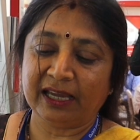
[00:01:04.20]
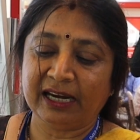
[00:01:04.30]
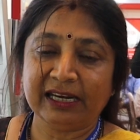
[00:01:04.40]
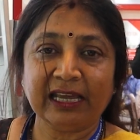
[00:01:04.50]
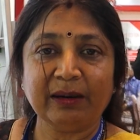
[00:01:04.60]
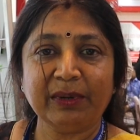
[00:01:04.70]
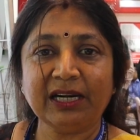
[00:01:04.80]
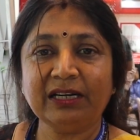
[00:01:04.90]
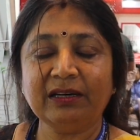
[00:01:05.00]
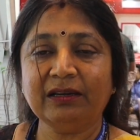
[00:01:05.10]
King India
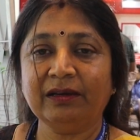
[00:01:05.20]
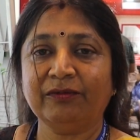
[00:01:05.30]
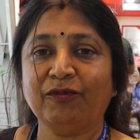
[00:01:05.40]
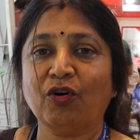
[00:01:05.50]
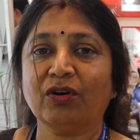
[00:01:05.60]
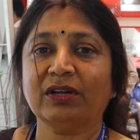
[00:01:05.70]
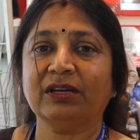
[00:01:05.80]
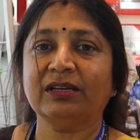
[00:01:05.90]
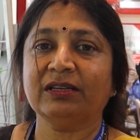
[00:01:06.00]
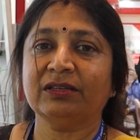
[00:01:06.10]
Limited for
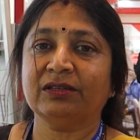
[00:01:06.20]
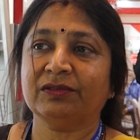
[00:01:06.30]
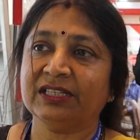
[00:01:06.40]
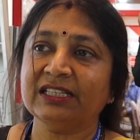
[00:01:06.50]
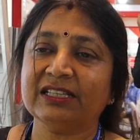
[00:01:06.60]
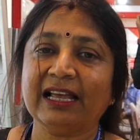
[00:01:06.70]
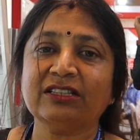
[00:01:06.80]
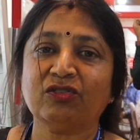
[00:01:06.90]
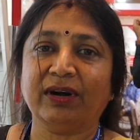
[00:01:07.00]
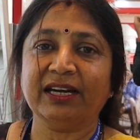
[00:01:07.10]
since
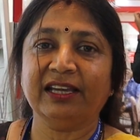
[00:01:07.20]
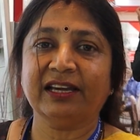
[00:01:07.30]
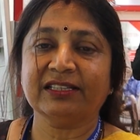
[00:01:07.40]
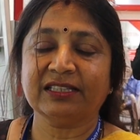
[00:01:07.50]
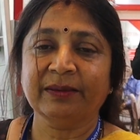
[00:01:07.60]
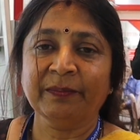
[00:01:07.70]
last 20 years.